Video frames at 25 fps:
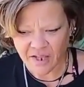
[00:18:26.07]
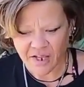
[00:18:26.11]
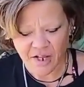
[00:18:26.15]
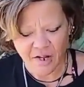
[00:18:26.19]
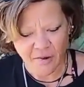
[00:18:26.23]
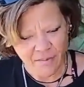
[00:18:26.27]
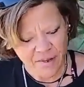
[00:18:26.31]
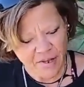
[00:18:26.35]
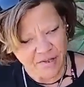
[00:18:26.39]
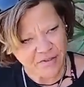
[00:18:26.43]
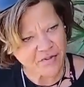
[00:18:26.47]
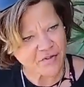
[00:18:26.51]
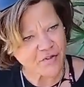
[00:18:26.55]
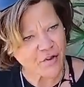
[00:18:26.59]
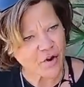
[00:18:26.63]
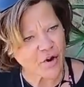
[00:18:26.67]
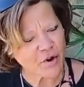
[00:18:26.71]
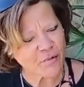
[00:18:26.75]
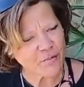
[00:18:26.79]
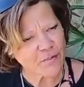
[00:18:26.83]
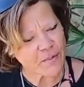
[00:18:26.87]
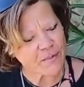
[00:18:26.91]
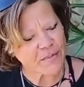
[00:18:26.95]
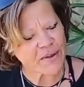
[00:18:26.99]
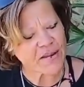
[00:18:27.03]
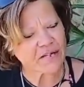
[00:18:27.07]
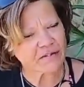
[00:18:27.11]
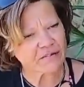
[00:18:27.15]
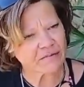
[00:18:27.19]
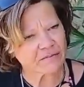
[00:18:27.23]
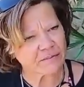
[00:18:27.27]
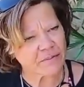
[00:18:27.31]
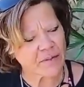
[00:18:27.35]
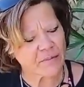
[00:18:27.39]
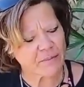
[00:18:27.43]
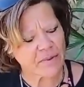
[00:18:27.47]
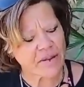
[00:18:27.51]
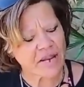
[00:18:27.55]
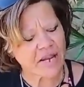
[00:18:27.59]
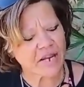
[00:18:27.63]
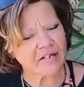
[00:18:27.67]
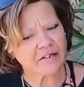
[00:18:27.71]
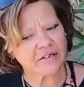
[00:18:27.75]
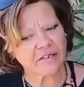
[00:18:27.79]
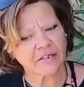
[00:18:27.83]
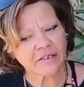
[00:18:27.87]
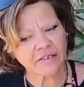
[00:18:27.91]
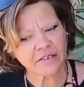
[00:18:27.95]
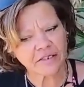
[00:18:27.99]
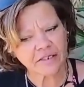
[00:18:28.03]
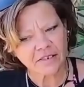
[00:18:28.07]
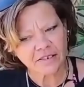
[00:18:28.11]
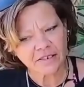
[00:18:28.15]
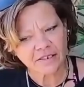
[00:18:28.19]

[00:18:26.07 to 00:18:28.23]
you know being stern but being but being